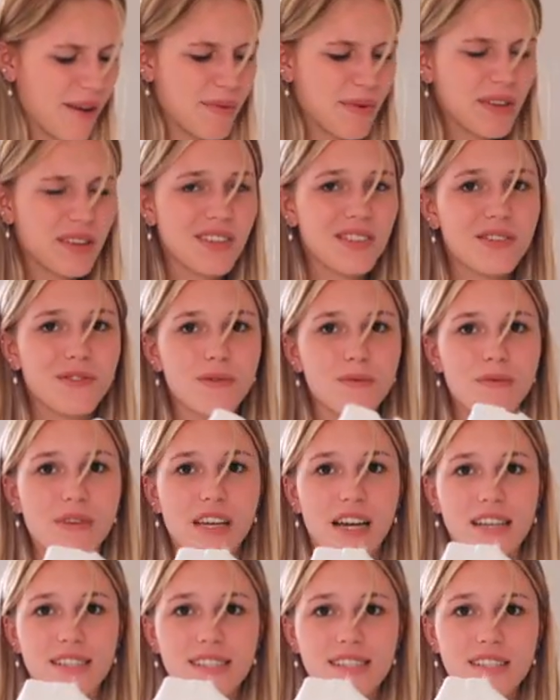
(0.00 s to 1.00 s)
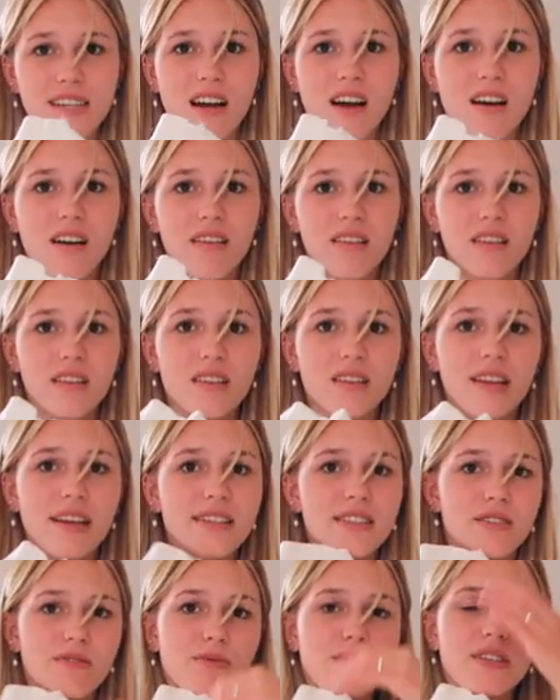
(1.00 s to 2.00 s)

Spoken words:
I bought this from Yes Style last